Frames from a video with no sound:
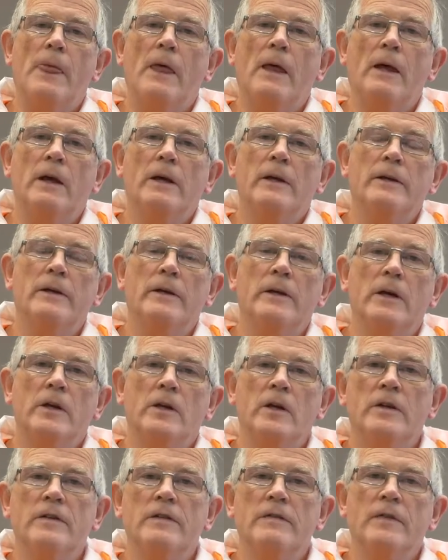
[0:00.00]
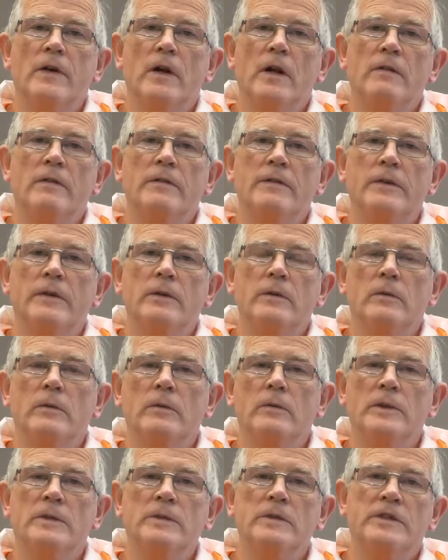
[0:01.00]
and I got involved
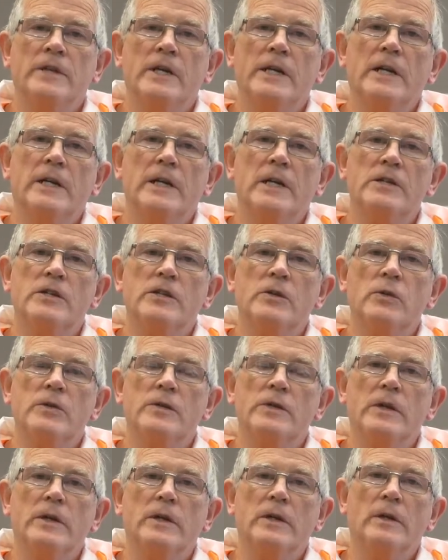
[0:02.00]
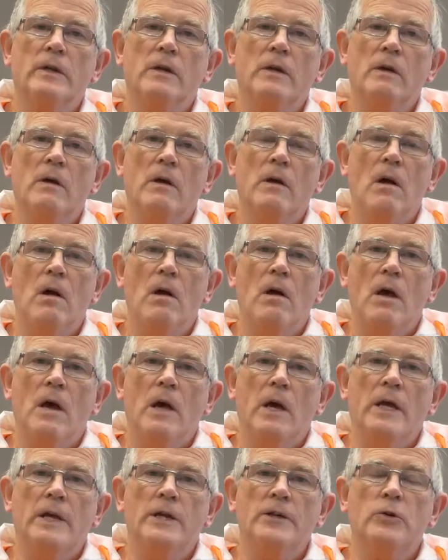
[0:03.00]
with Cycle Against Suicide
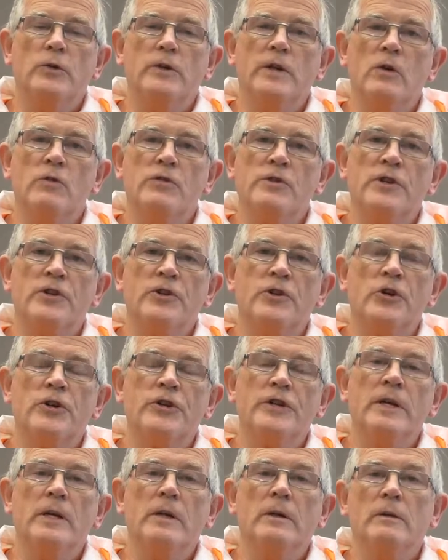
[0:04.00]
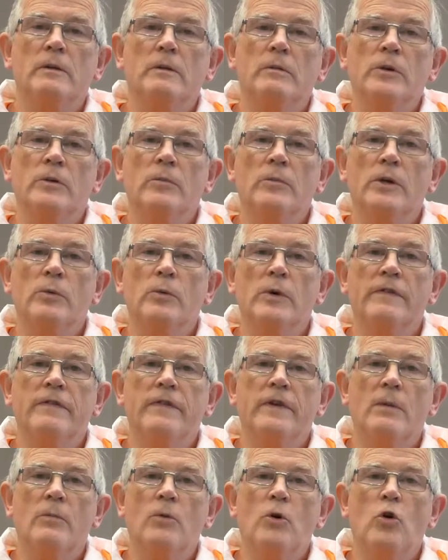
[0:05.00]
in 2013 when my wife
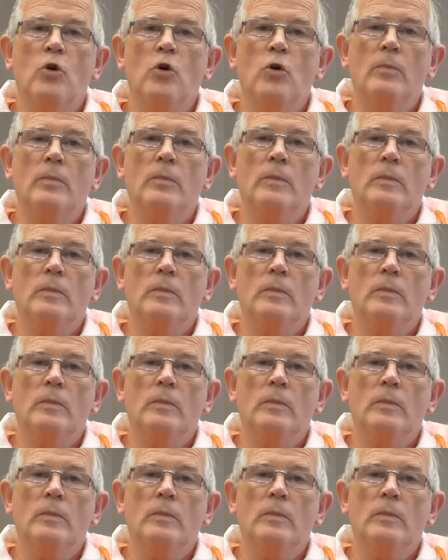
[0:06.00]
came home,